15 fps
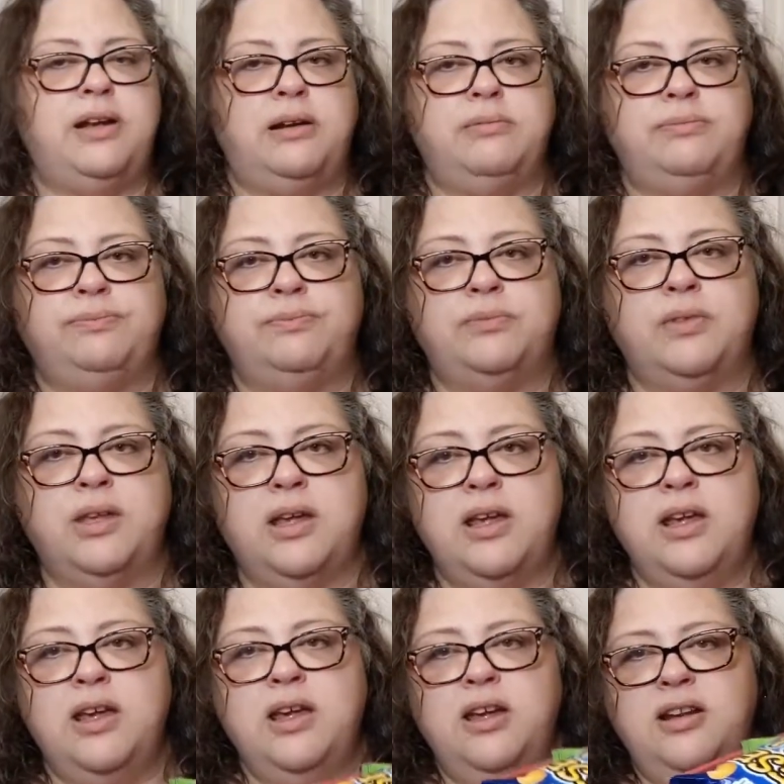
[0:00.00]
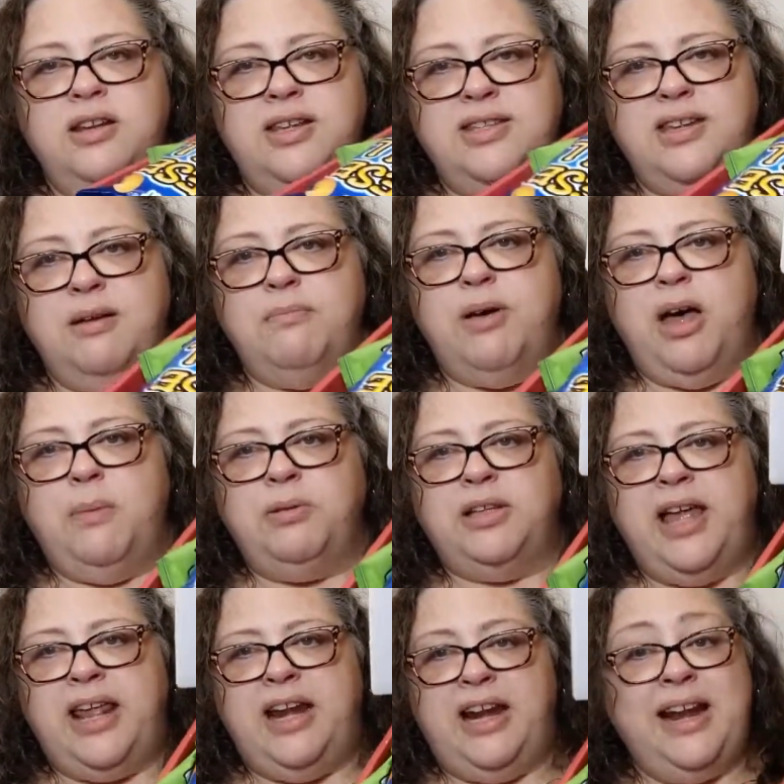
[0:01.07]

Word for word: and discombobulated.